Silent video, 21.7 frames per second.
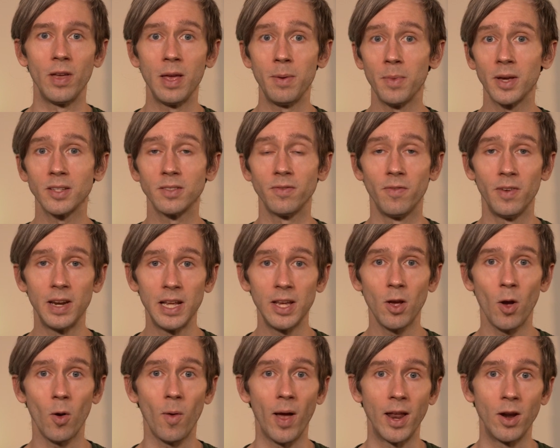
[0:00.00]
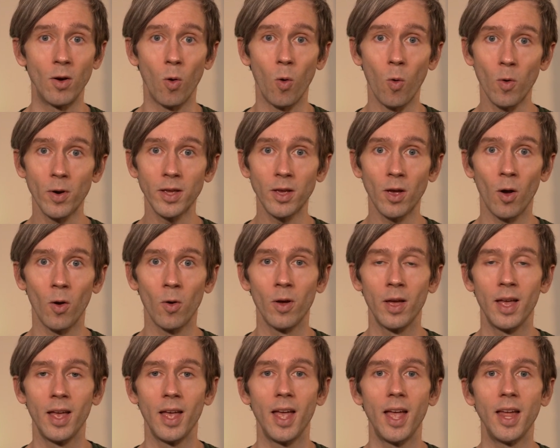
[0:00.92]
vMix video and audio
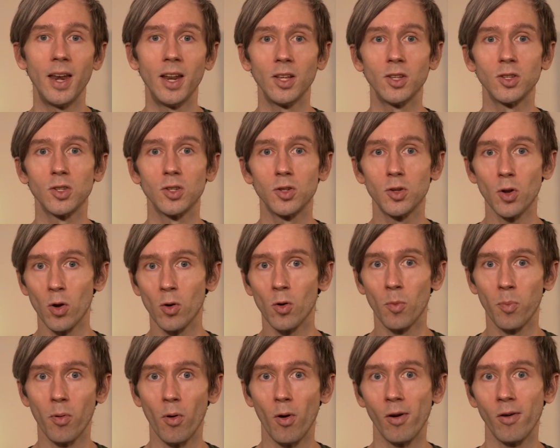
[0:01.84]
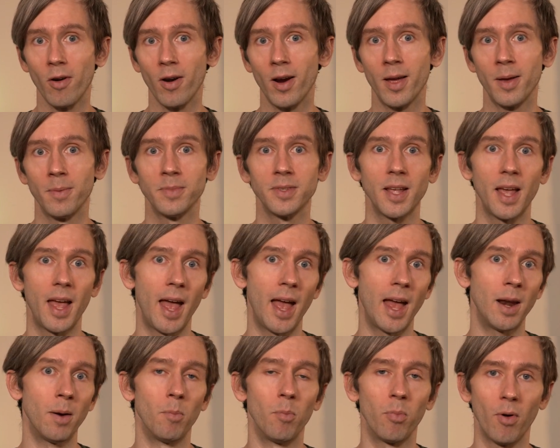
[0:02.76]
in external programs
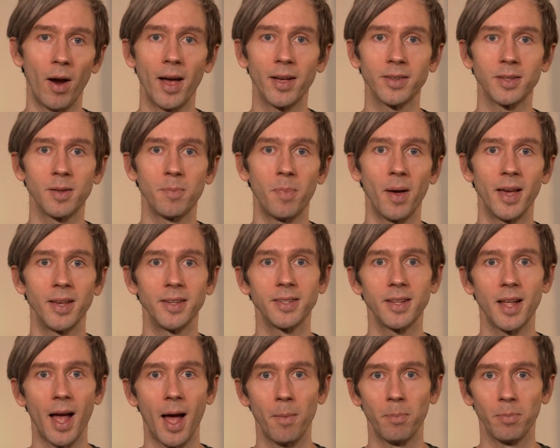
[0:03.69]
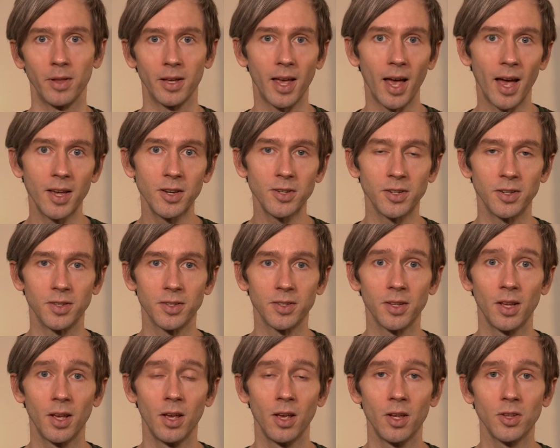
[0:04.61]
and browser-based
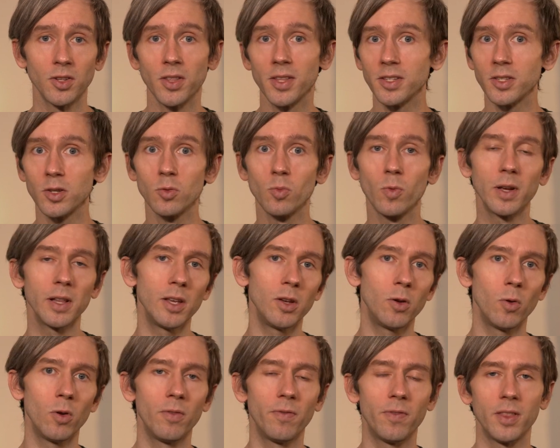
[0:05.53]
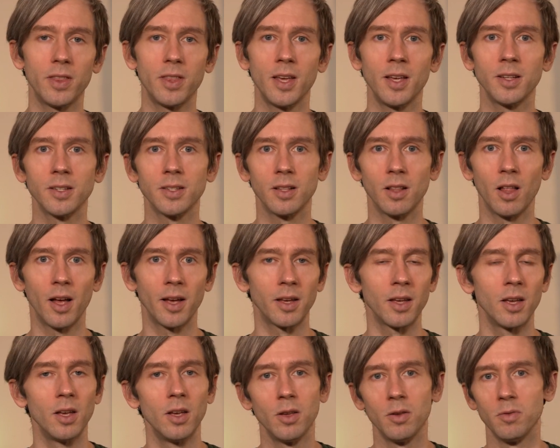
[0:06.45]
applications. So this is really good for things
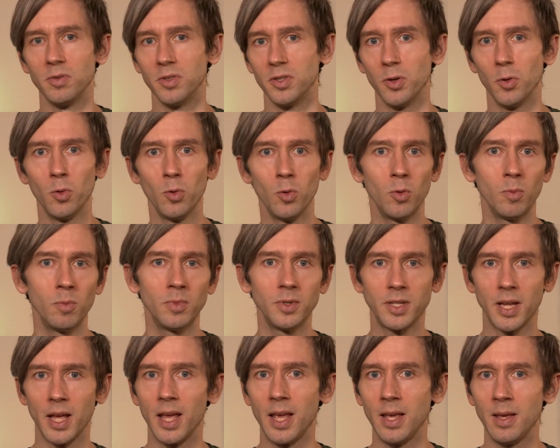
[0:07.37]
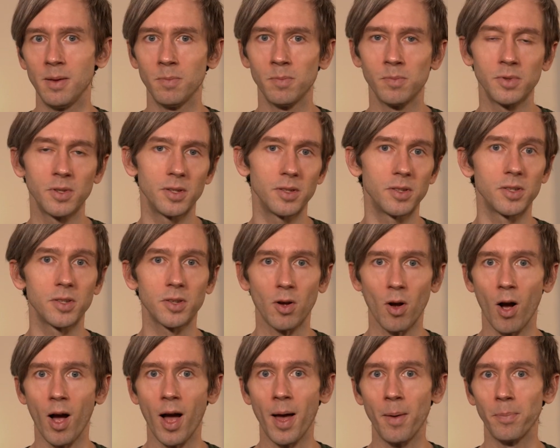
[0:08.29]
like Zoom, Teams,
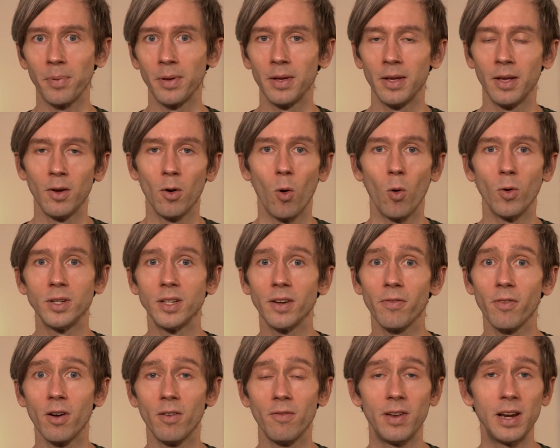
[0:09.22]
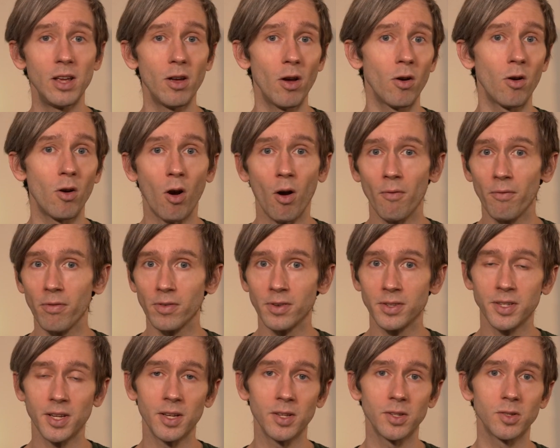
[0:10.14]
Skype, or different video
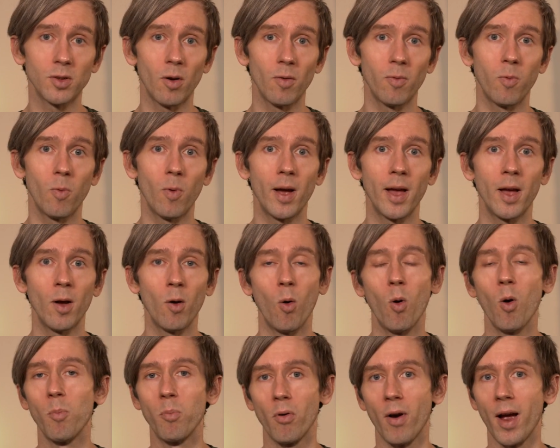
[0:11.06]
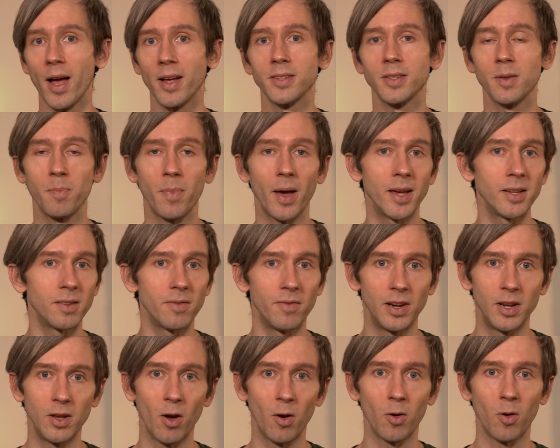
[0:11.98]
conferencing software or browser-based
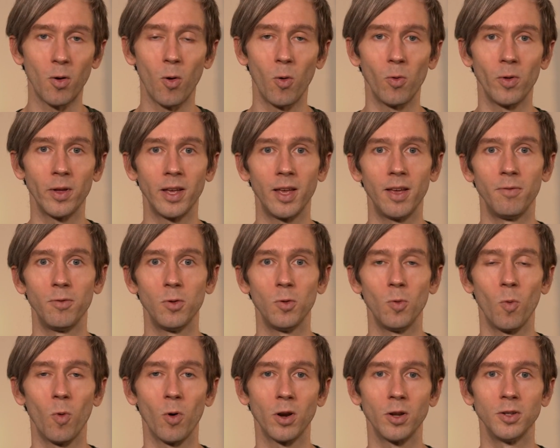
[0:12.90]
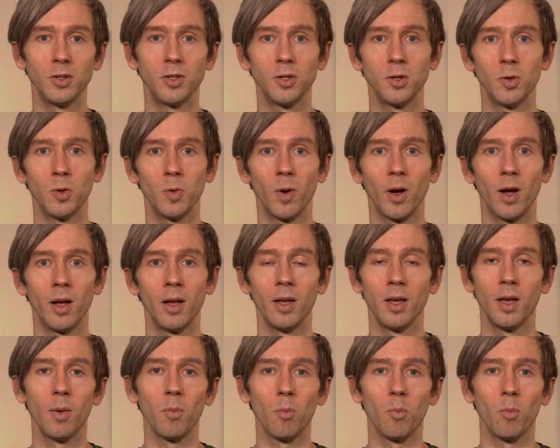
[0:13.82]
video calling if you wanted to uh,